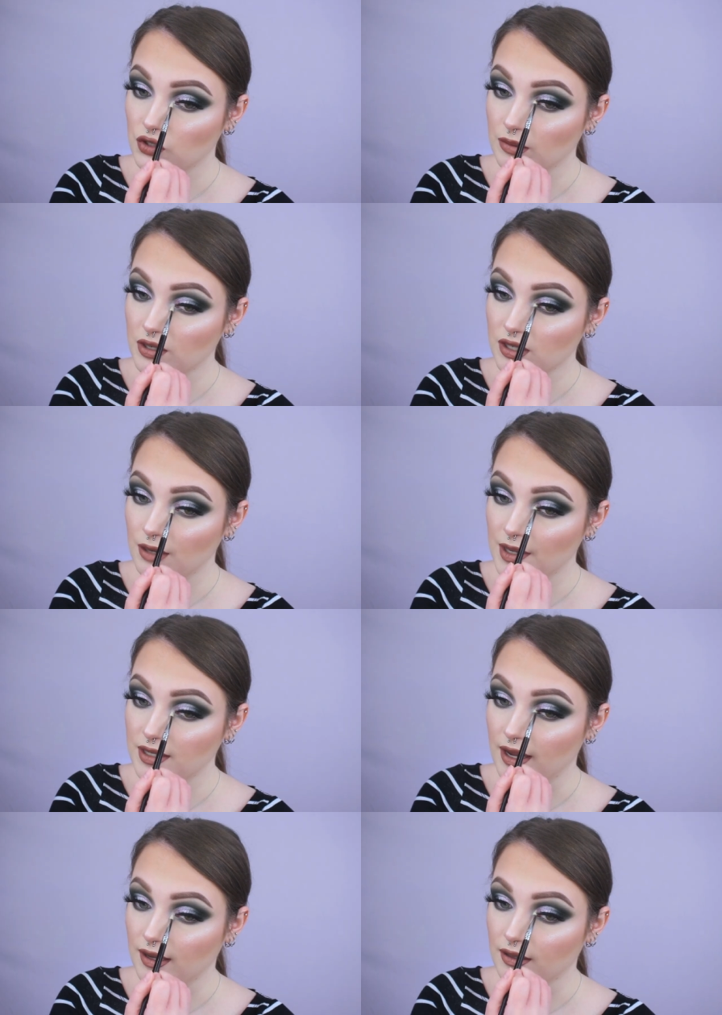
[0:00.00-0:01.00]
So I'm just going to be
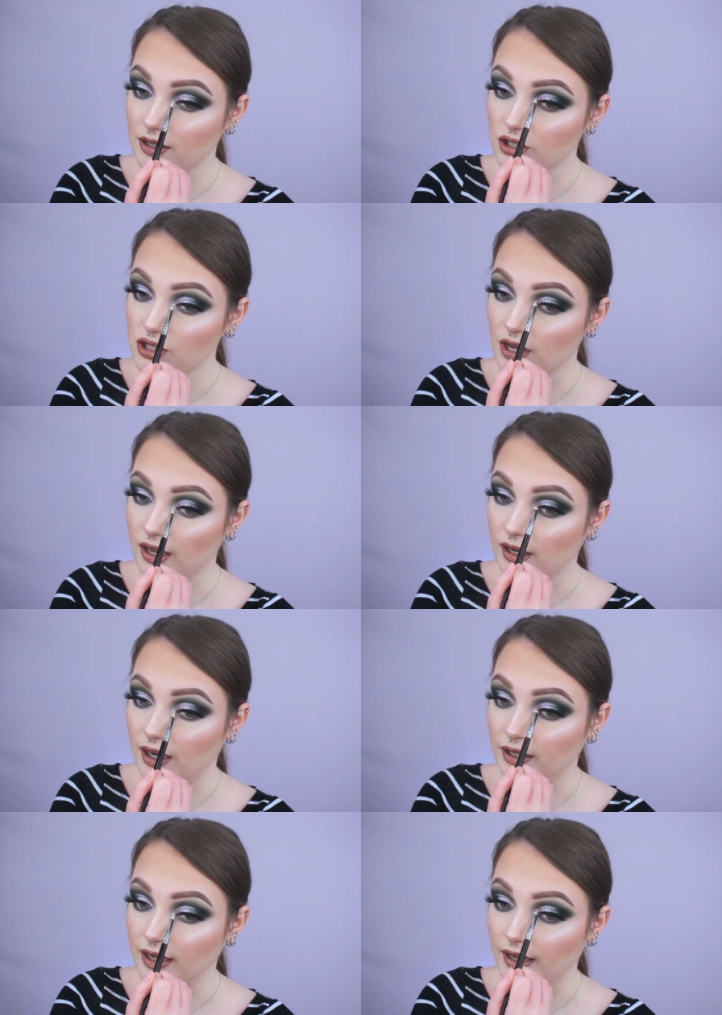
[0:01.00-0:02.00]
taking this shade
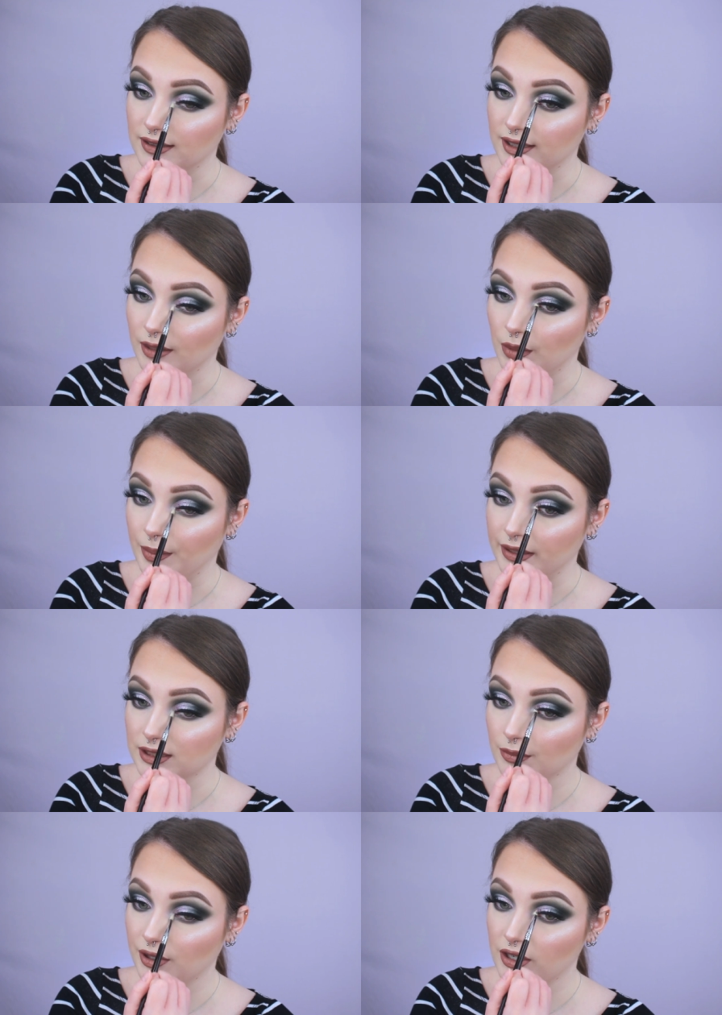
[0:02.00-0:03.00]
on a Sigma
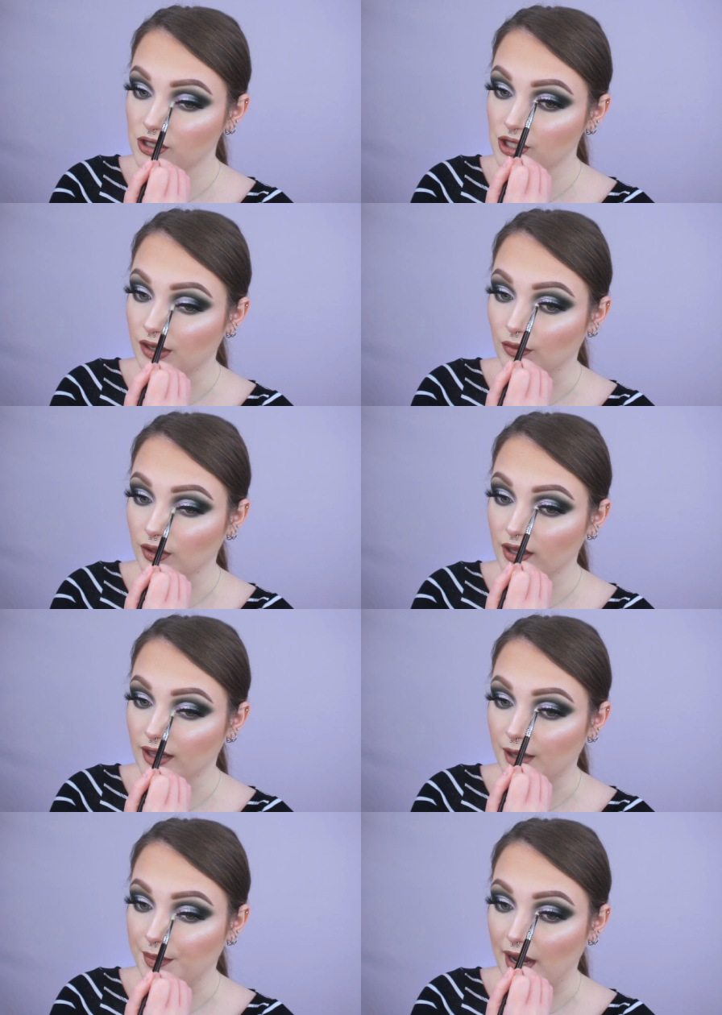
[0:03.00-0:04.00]
pencil brush and really
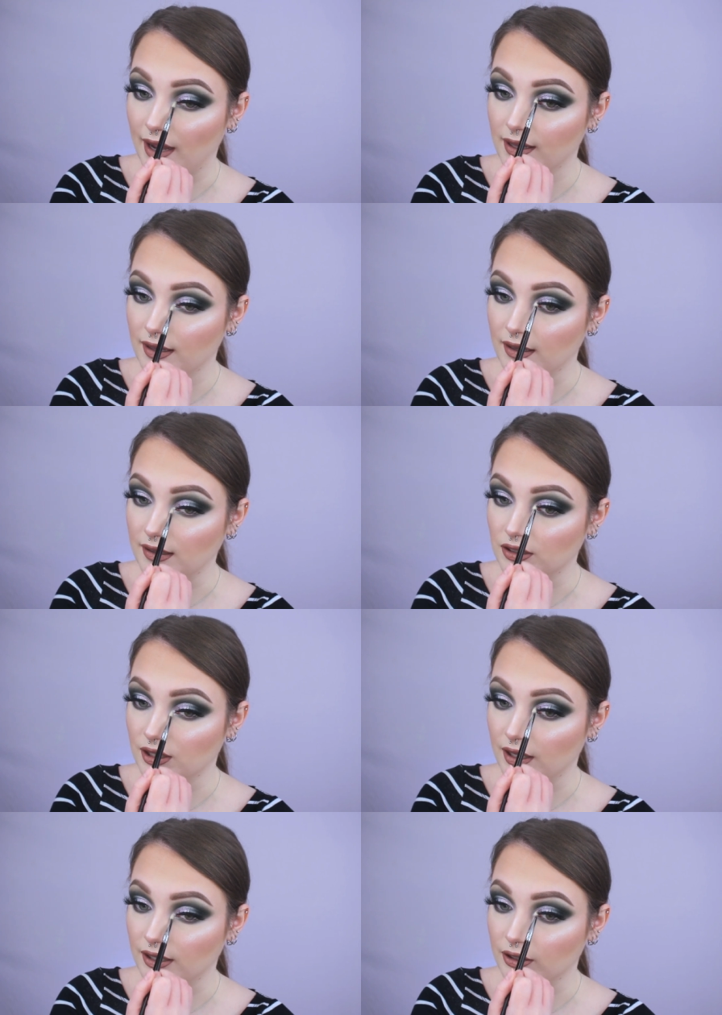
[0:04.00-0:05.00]
like packing it into
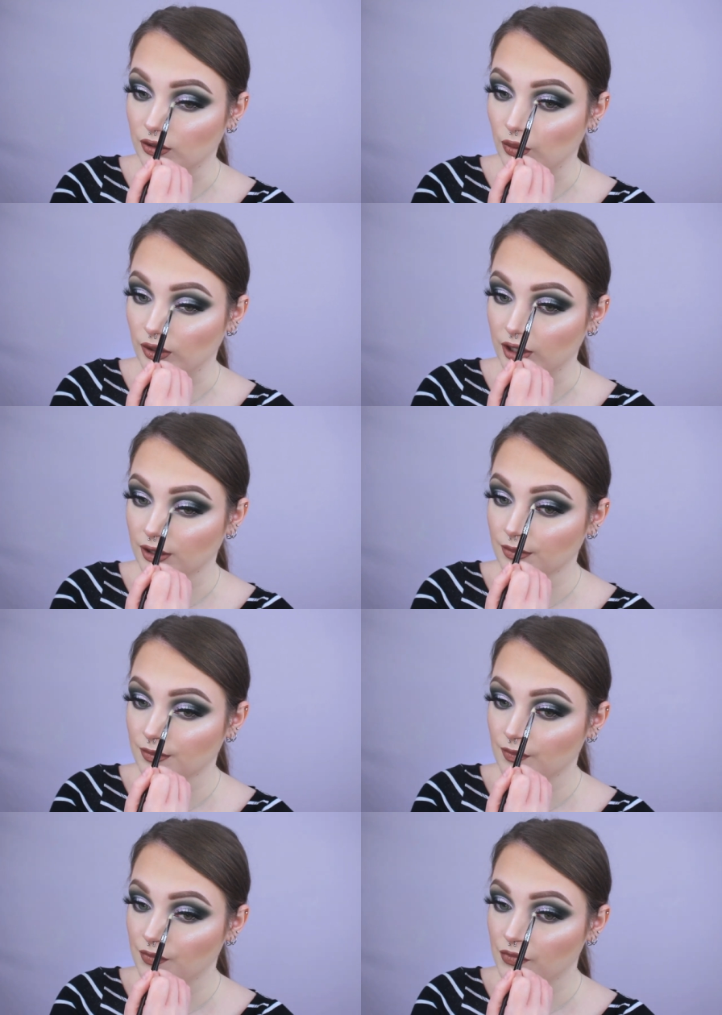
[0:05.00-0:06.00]
that inner corner
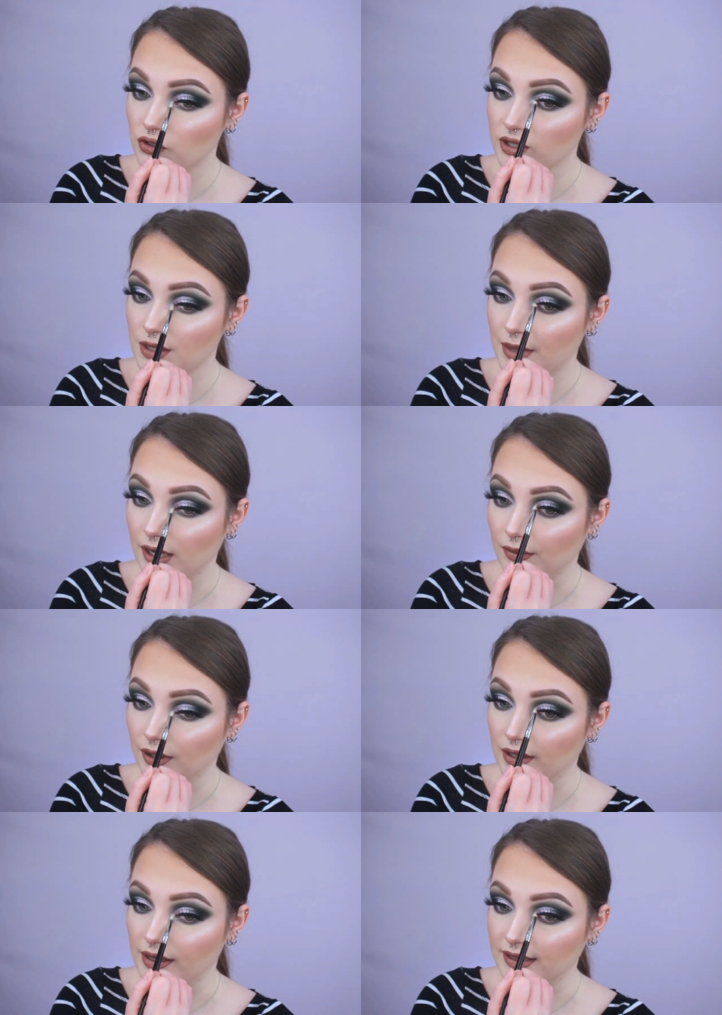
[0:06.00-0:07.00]
just to make it
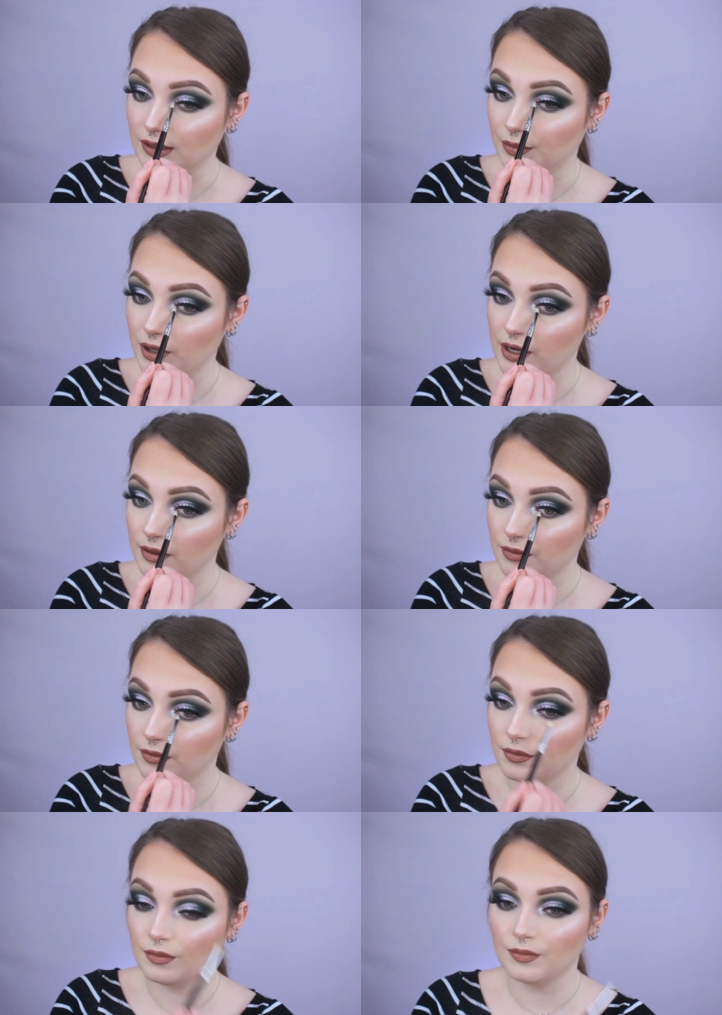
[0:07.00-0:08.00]
really nice and bright.
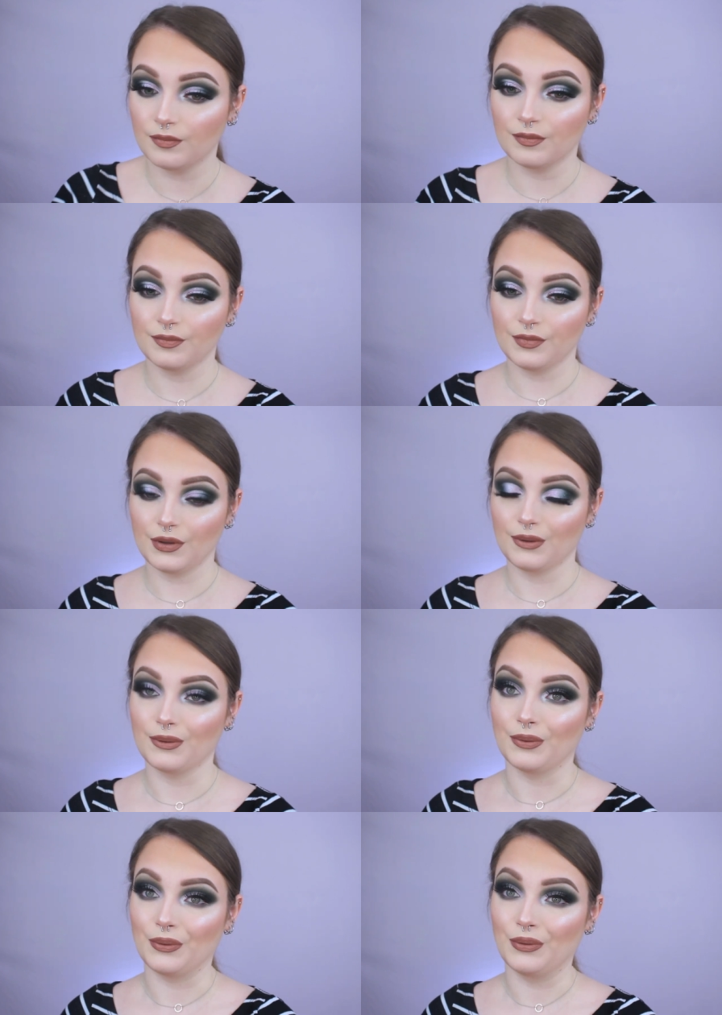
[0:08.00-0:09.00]

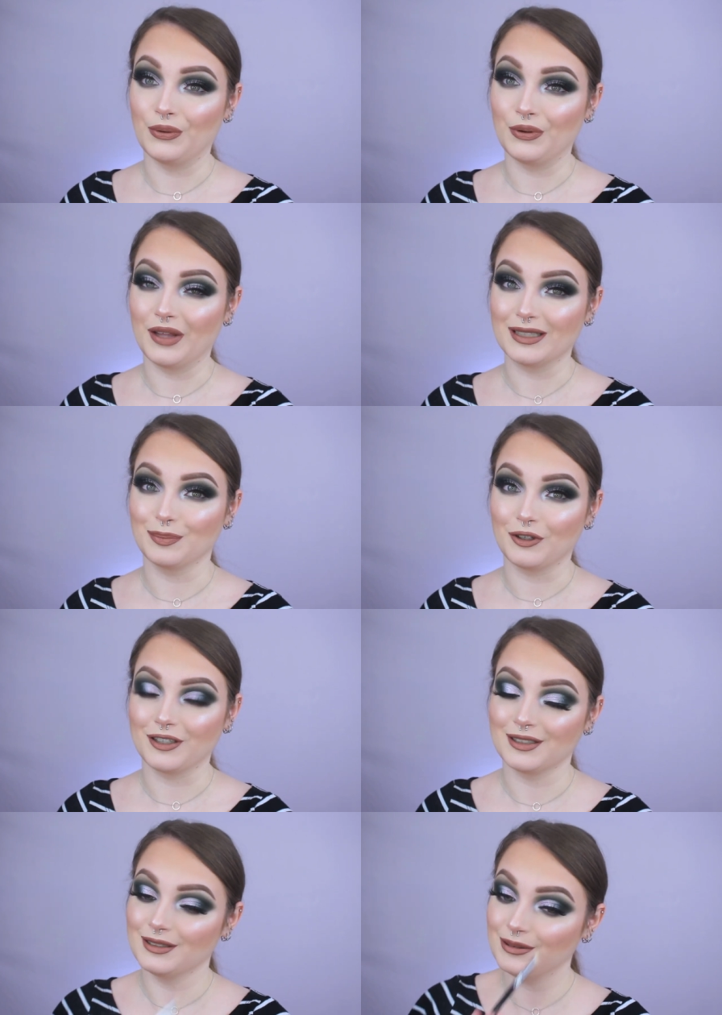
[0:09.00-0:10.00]
Ooh, that's
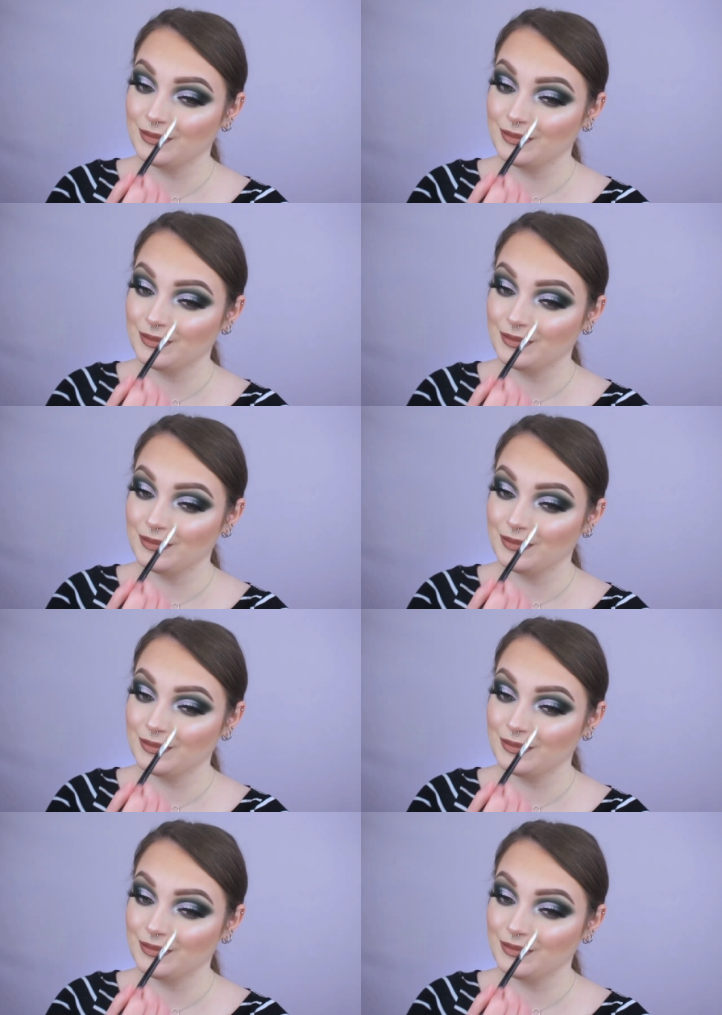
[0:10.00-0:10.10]
pretty.